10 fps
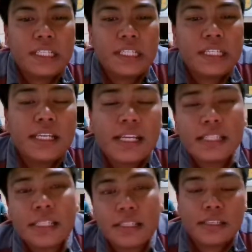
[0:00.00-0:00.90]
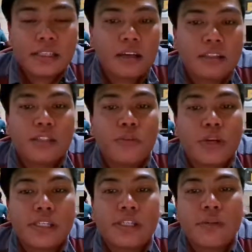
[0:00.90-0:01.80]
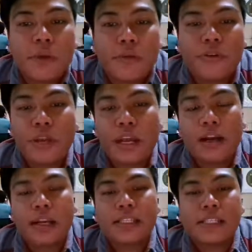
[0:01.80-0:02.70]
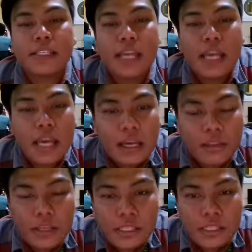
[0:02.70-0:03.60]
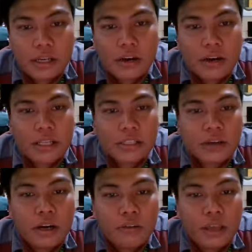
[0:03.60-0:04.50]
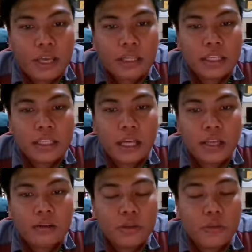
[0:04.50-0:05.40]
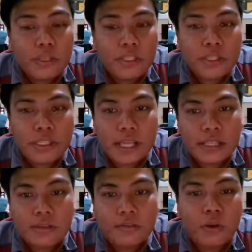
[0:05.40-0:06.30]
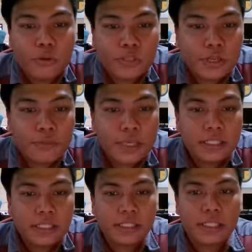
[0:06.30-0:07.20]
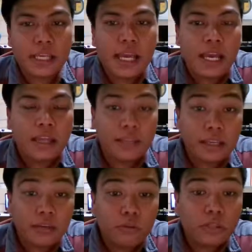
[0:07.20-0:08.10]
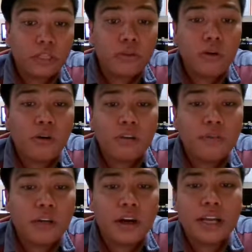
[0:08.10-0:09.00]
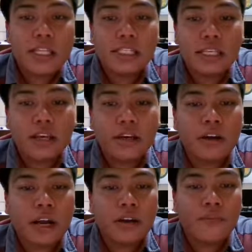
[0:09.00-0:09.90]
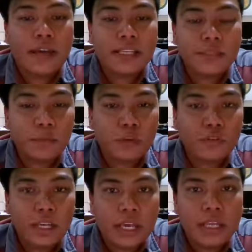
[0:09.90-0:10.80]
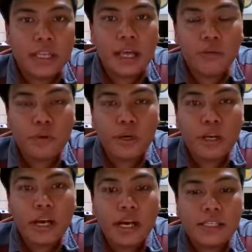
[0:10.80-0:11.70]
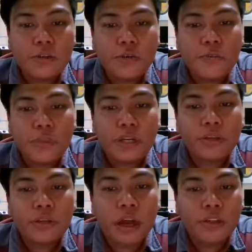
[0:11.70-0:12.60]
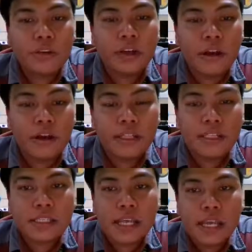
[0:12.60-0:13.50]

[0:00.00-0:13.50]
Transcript: Let's discuss the western boundary currents. These currents are located along the western sides of the ocean basins, and take note that all of the currents here are fast moving and narrower as compared to the other currents.